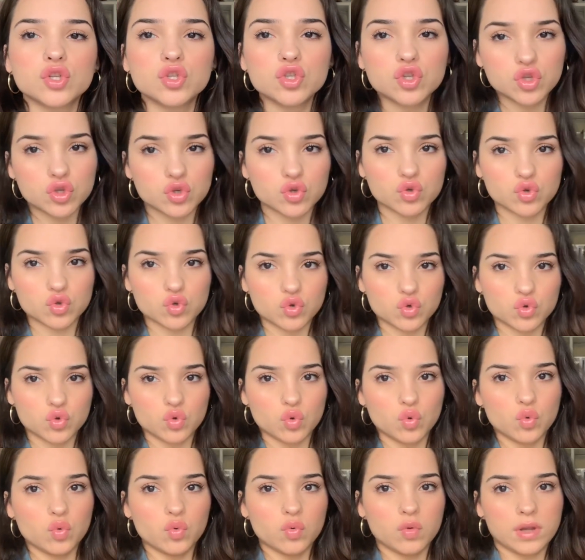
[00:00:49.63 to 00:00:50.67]

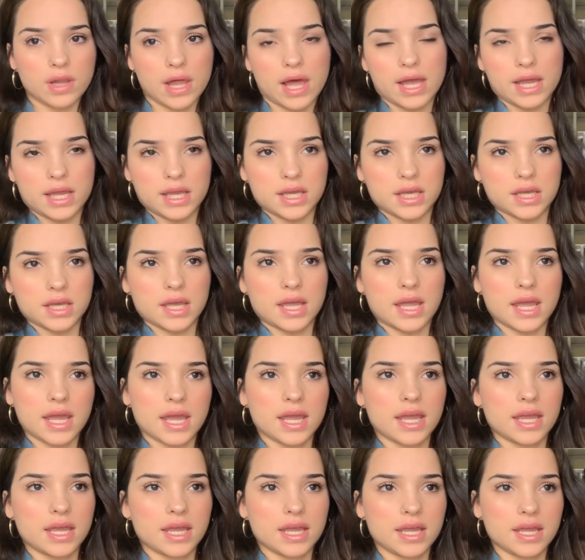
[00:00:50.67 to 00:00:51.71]
do like
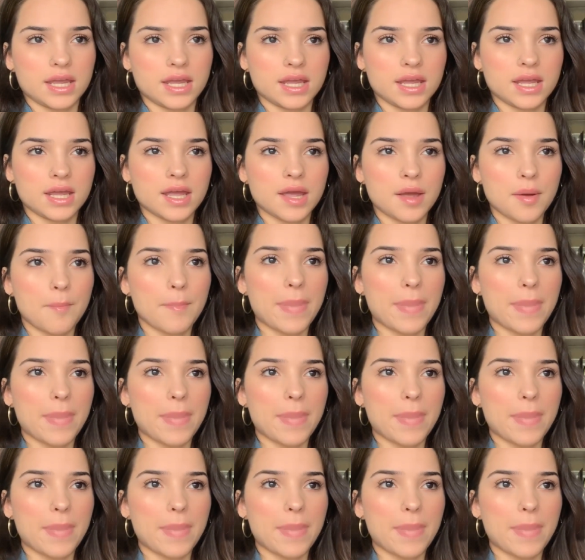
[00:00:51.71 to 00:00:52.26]
a